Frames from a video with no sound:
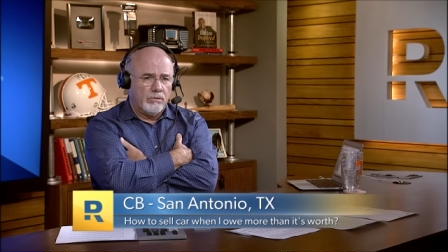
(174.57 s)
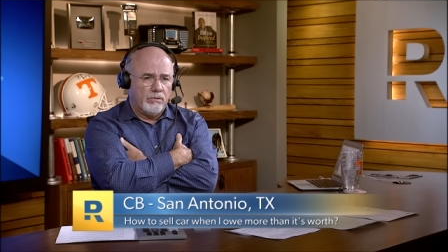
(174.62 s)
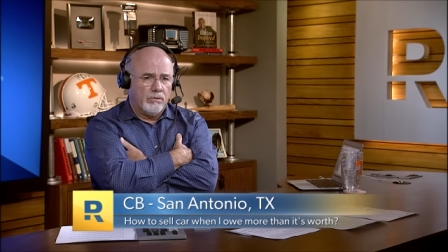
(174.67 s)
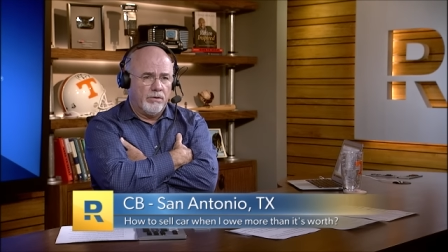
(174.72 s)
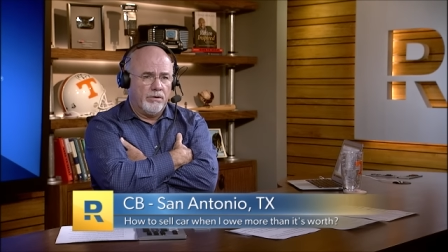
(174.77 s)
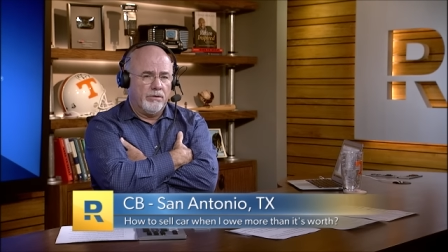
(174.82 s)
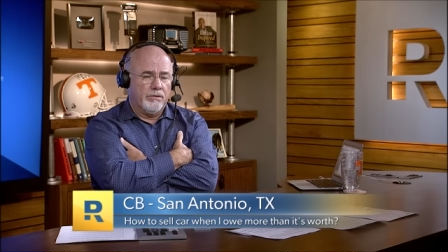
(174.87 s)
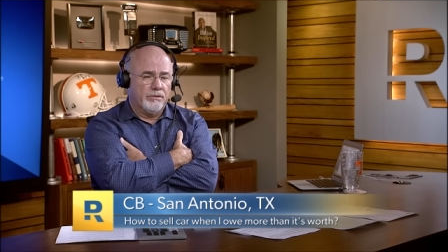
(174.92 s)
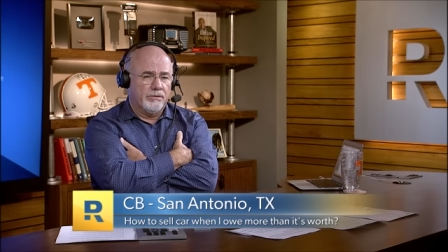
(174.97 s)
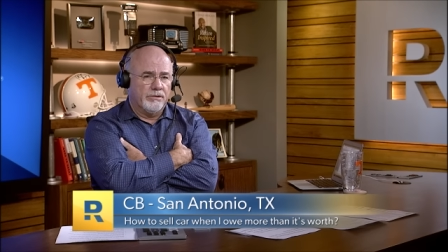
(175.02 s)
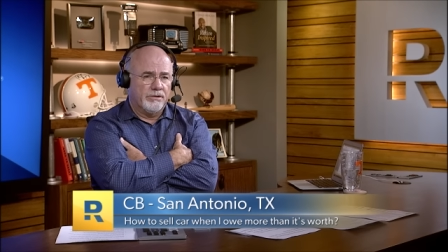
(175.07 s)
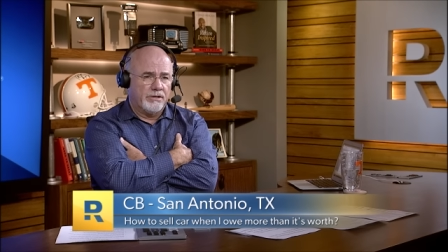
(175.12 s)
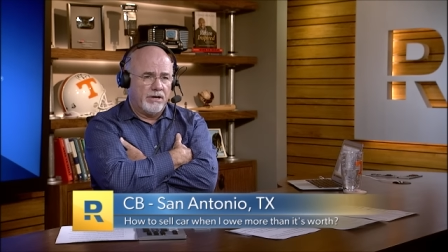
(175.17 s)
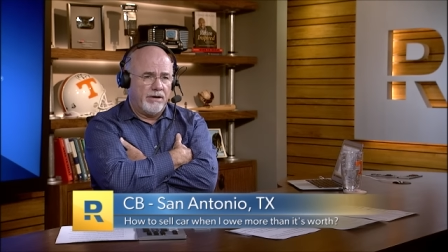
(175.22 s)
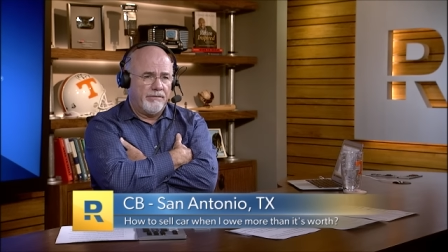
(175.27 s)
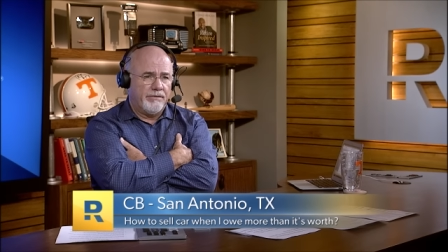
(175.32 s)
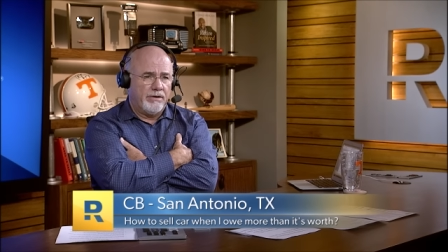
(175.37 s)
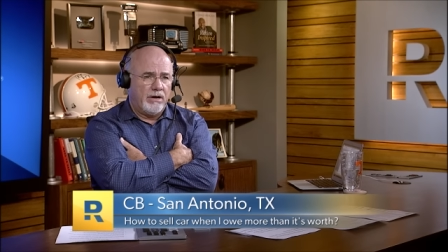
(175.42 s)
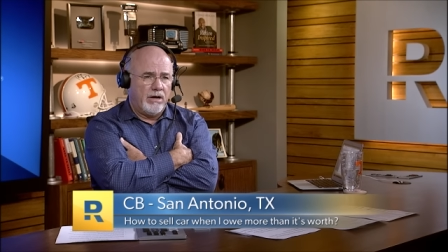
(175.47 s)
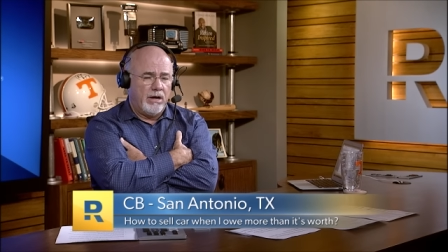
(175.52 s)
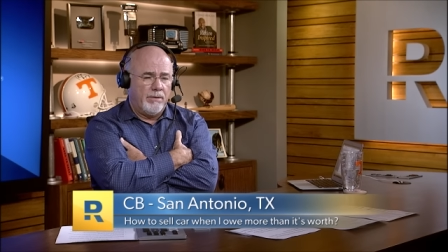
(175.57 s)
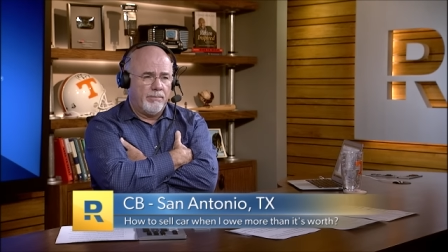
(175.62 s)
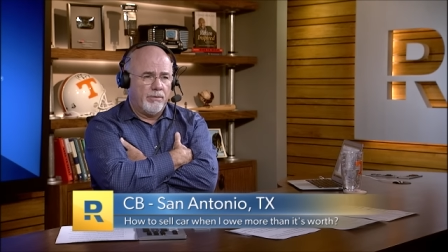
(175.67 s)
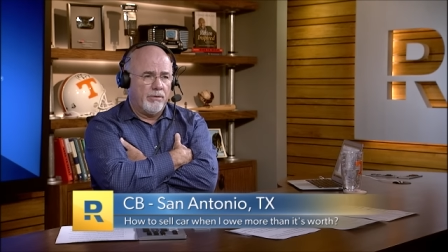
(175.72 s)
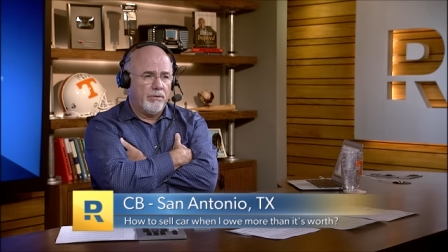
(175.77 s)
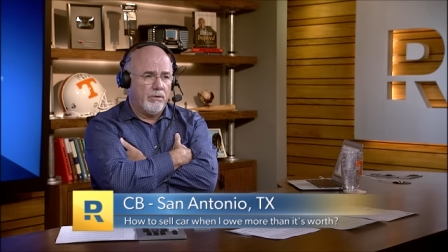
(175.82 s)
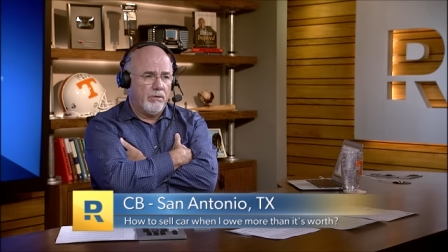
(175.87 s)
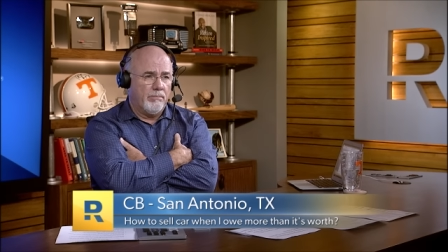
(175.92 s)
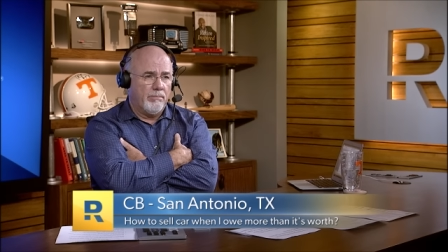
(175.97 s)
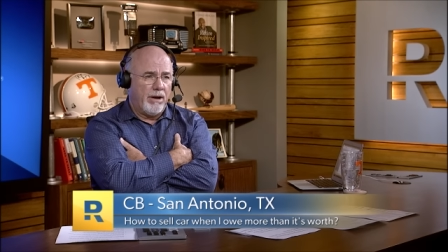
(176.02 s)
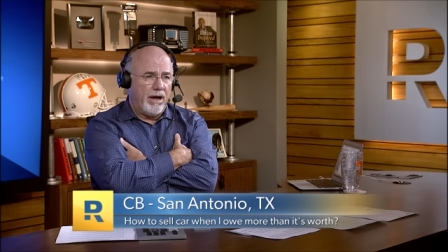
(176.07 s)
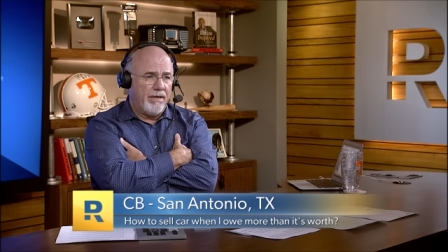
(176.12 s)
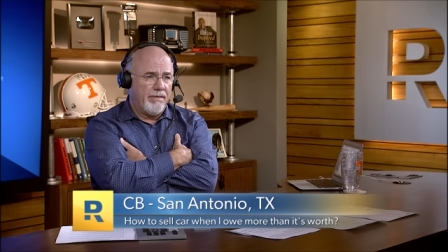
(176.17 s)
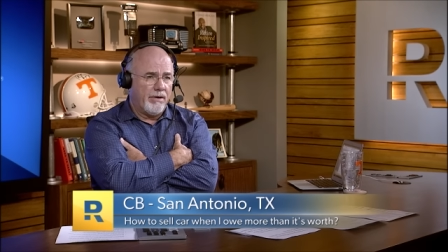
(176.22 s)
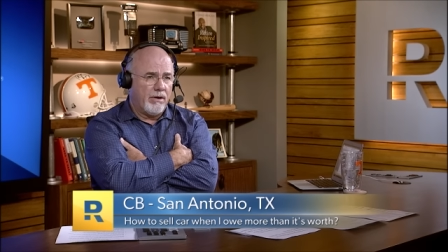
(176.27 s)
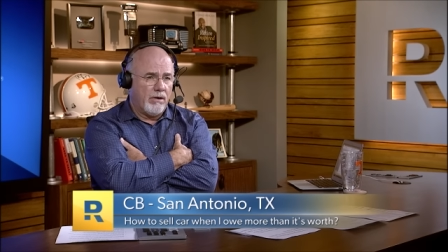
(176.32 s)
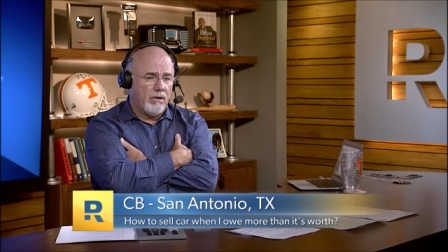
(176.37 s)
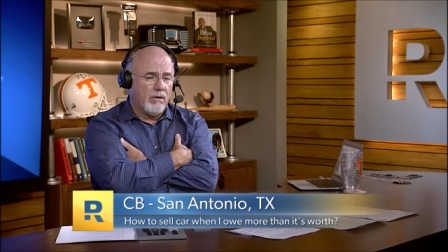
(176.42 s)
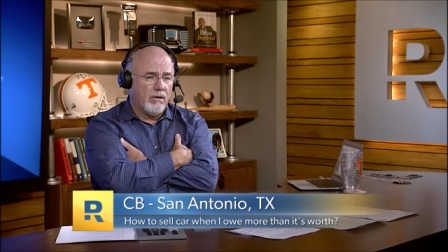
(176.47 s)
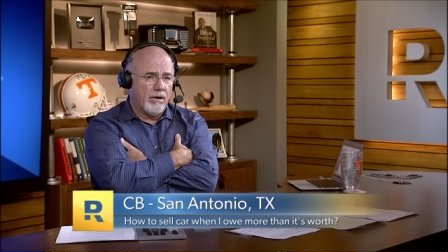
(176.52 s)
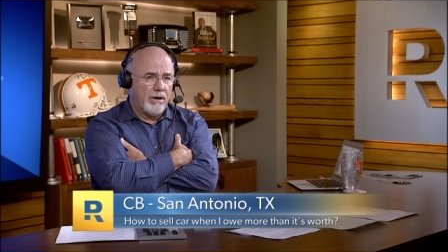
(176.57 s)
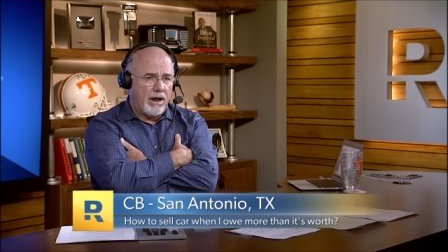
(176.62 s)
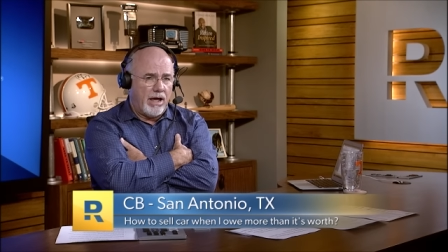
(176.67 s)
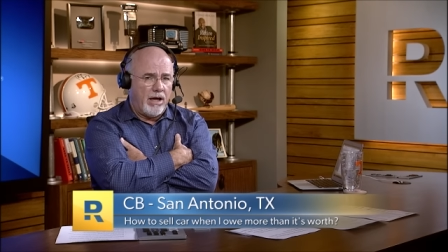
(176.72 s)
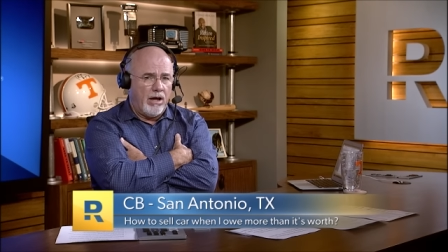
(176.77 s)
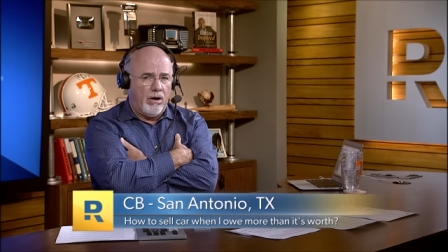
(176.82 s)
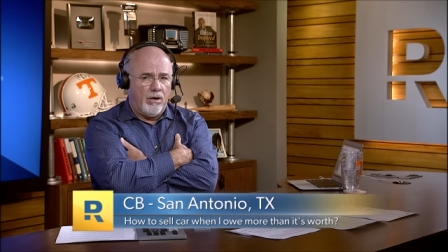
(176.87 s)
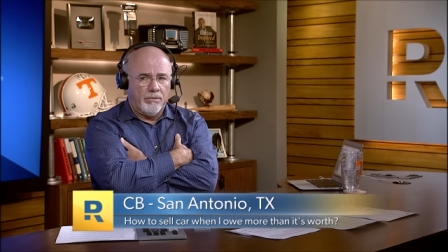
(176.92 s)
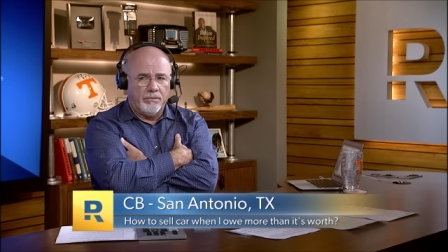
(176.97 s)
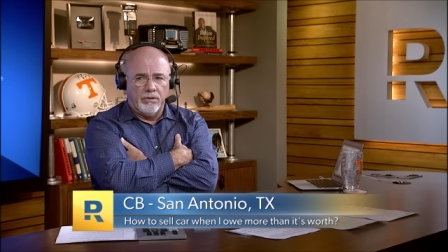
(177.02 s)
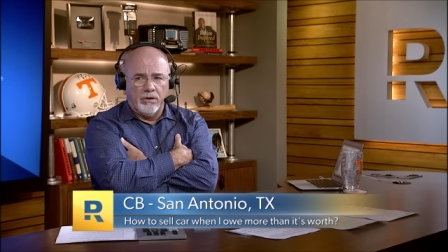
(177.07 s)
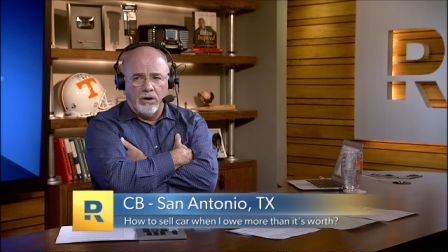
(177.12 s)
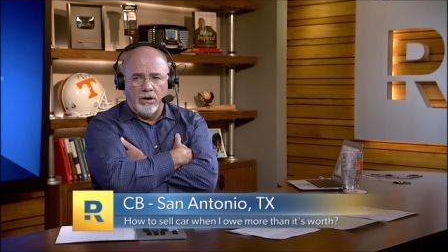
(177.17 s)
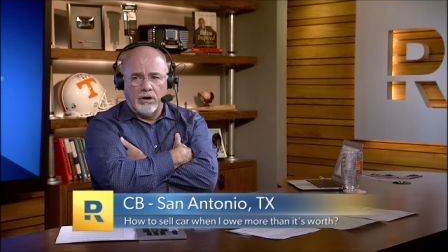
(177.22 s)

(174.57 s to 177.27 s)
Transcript: or you can save it up or you can pay the car down